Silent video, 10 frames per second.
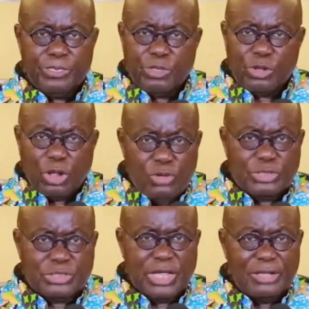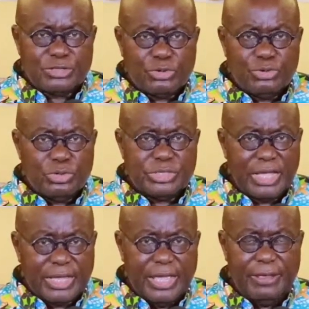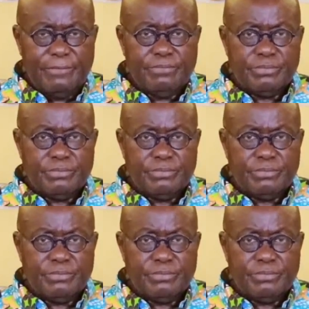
to close down schools again.